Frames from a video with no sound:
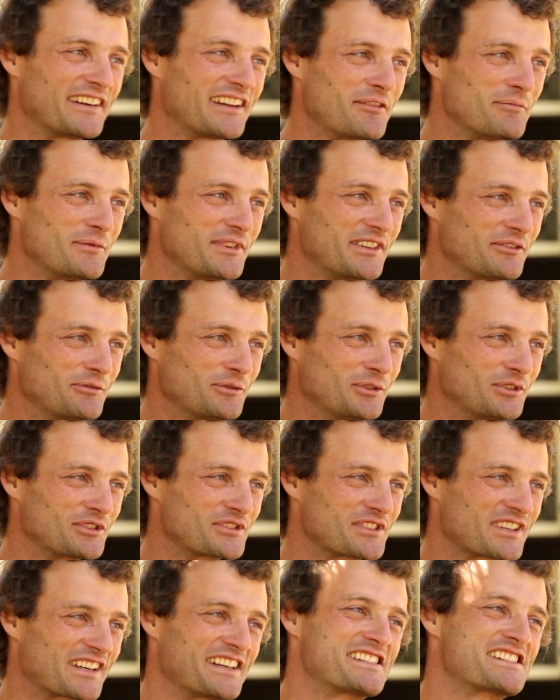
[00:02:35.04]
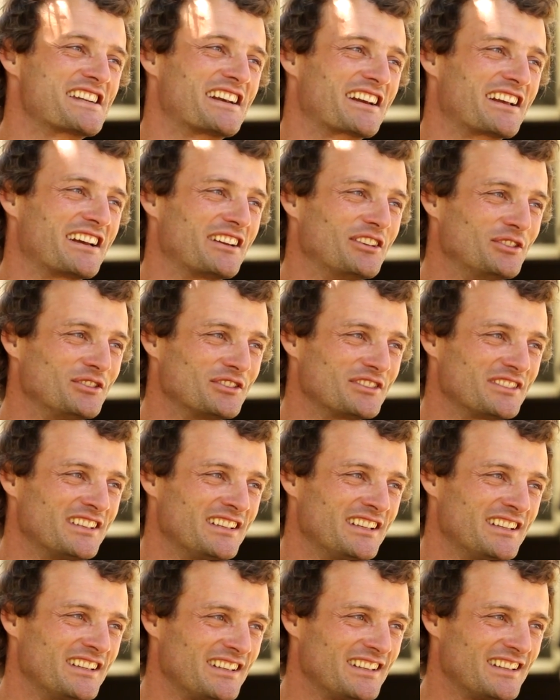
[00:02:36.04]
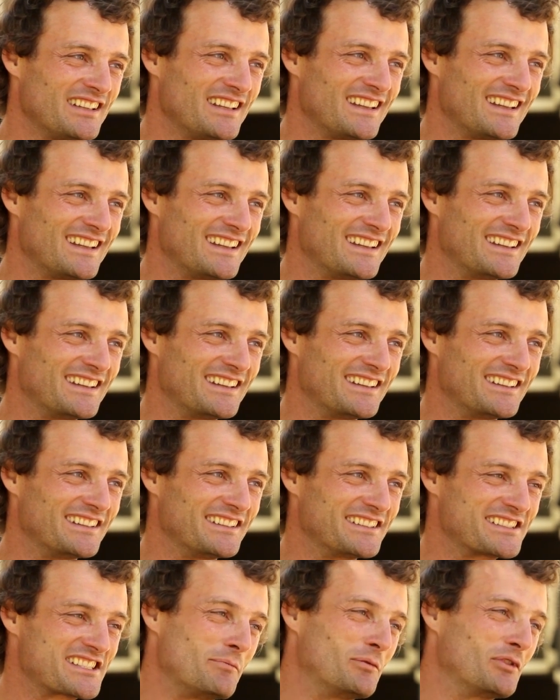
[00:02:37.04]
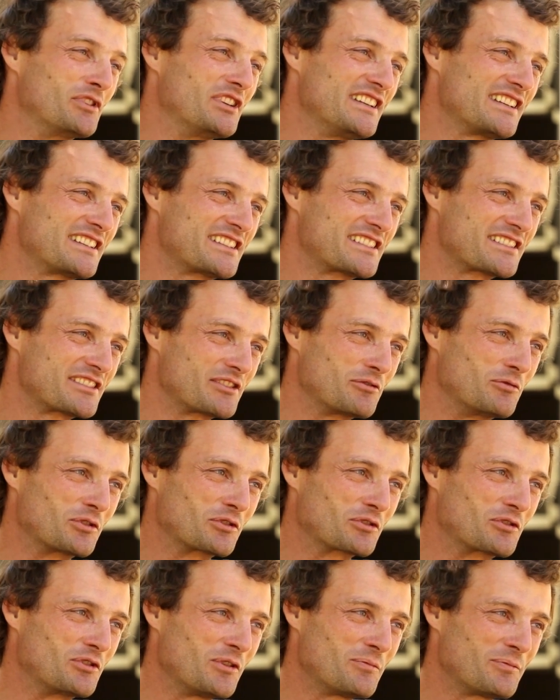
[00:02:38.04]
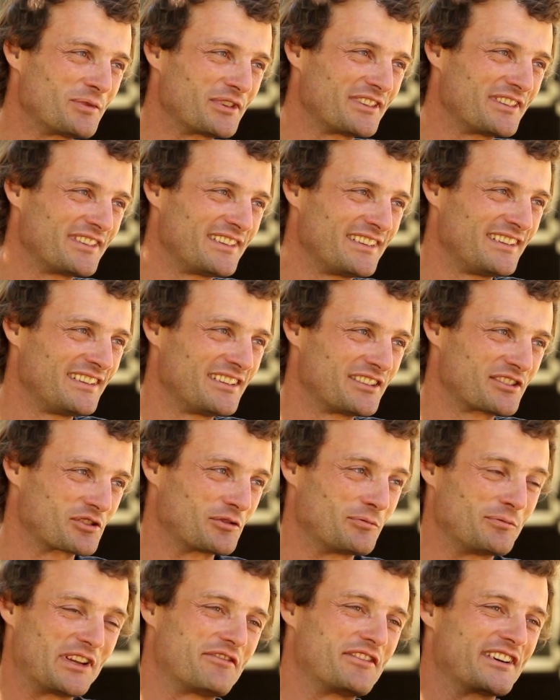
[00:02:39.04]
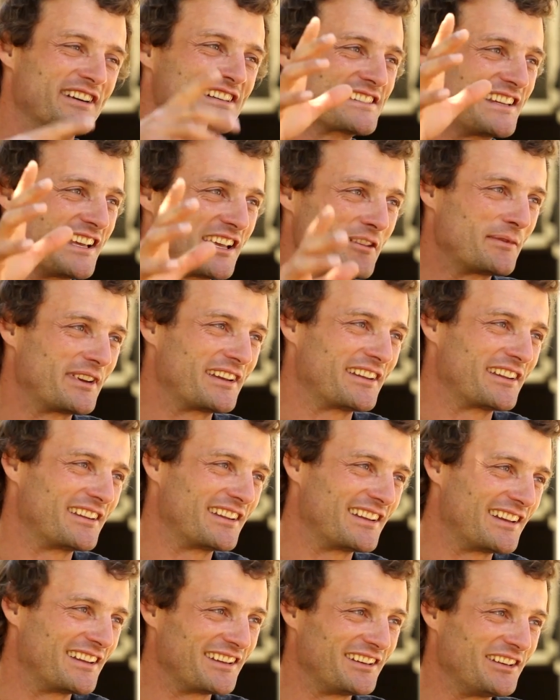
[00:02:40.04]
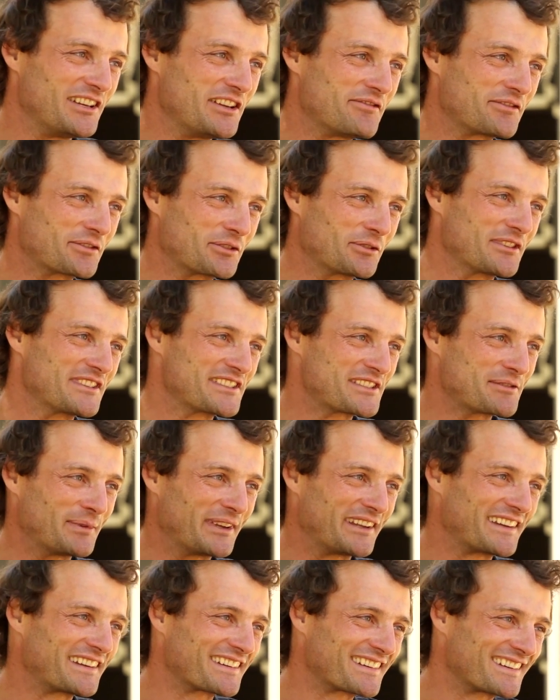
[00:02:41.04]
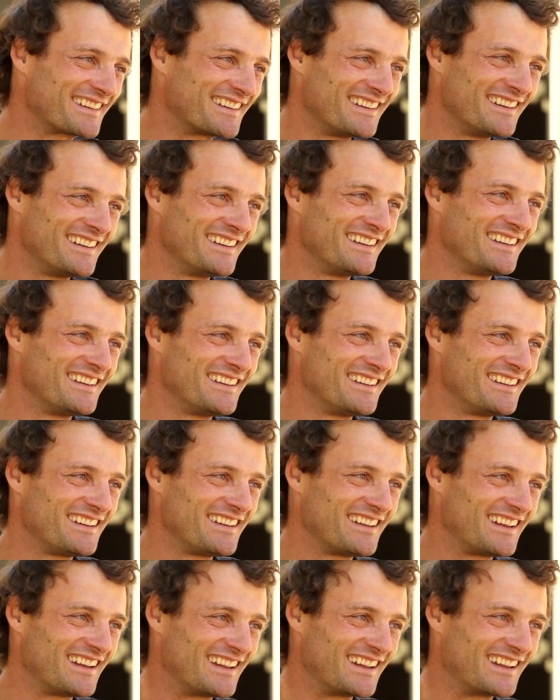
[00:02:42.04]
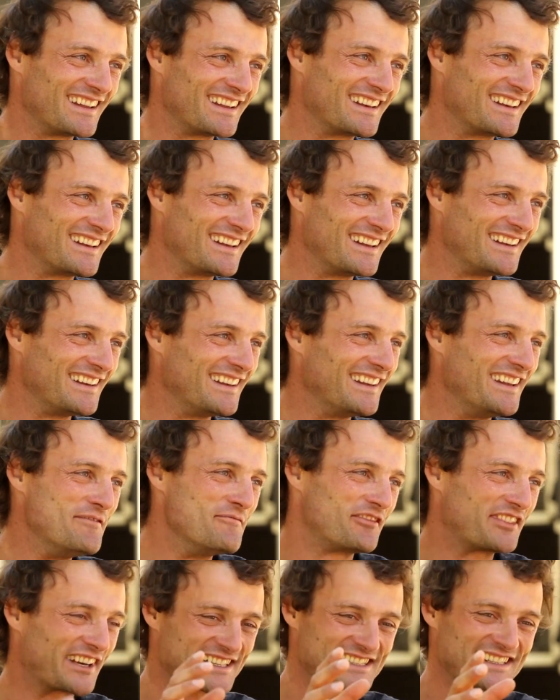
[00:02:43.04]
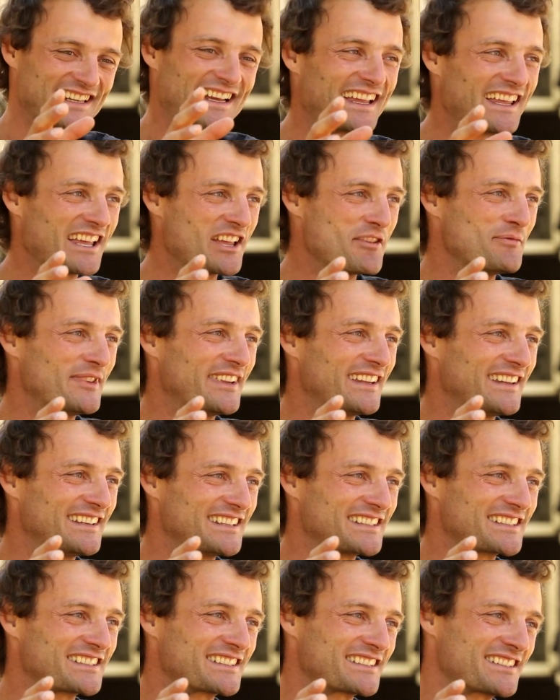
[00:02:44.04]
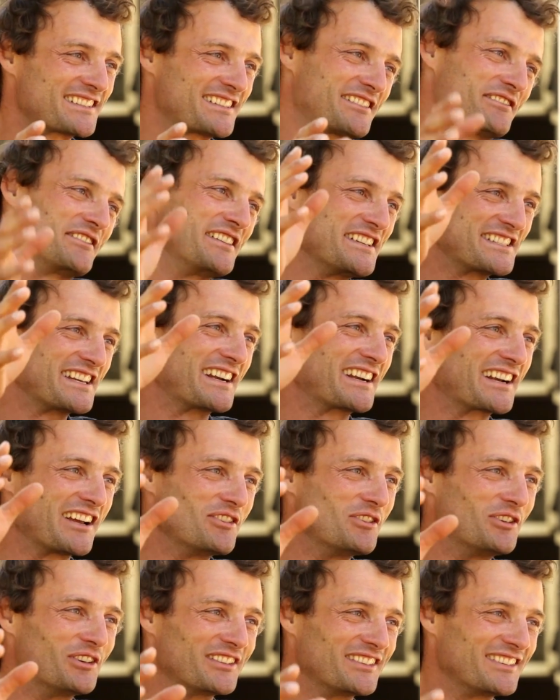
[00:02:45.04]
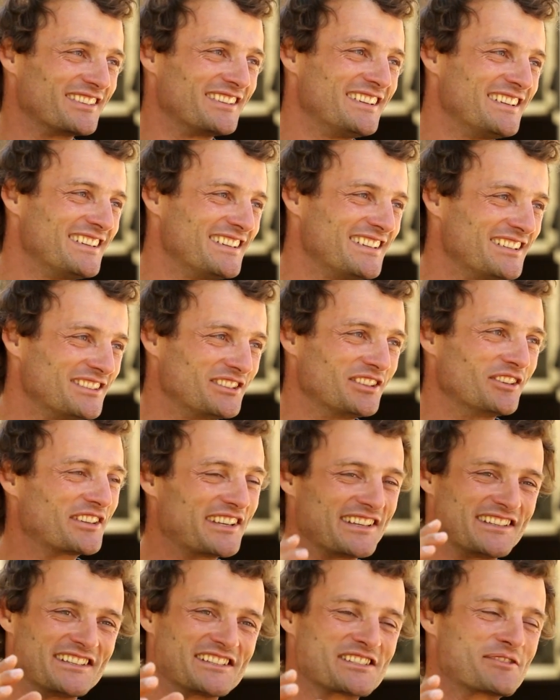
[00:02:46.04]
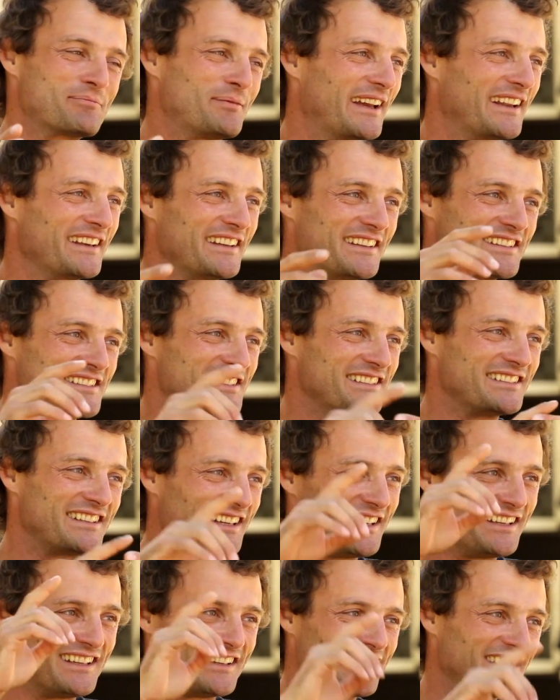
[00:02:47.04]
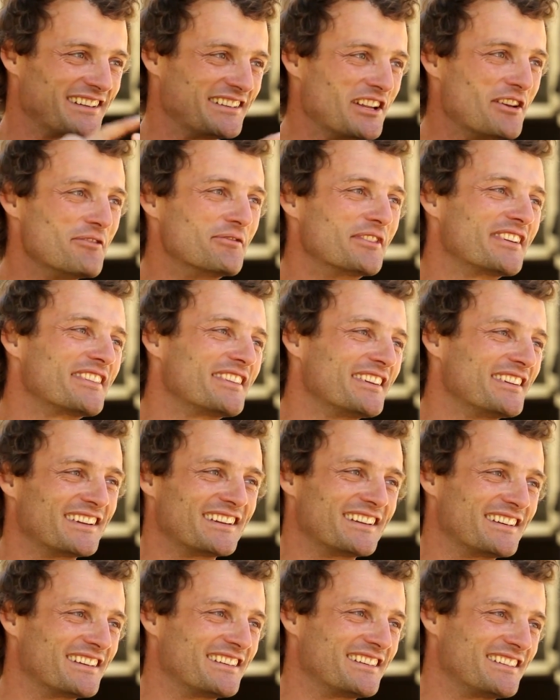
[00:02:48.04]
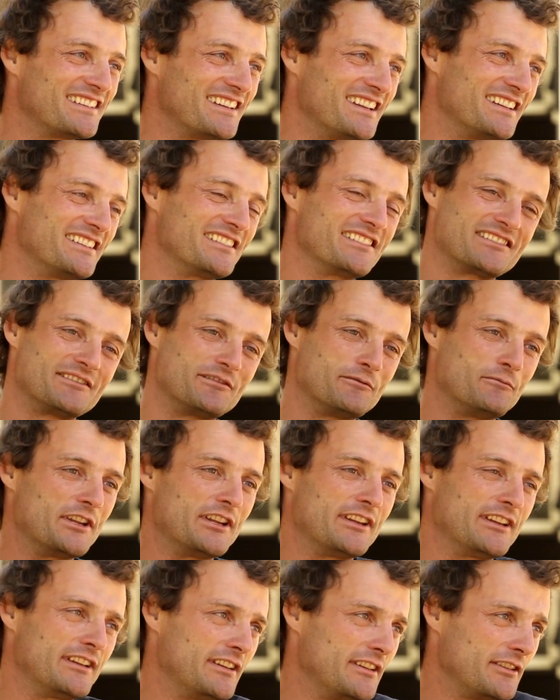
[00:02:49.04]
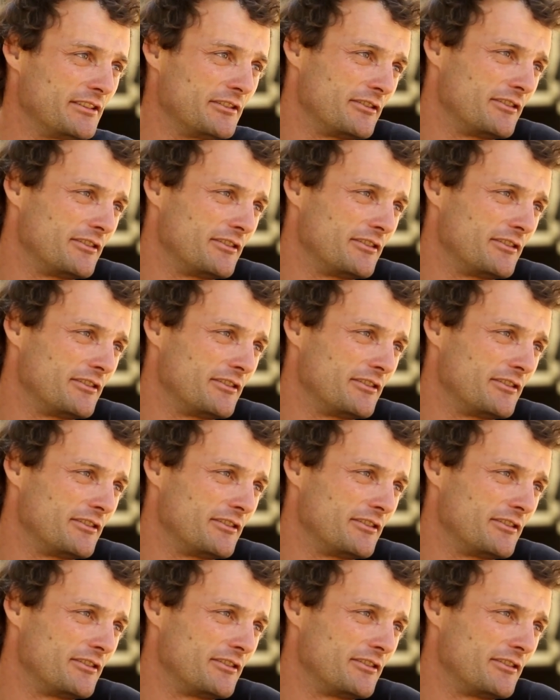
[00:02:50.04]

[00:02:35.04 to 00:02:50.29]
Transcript: I met was Richard Galón in Chamonix World Cup. So my first time I live from Spain, and the first guy I meet is Richard Galón, talking Spanish, Italian, and everything, and we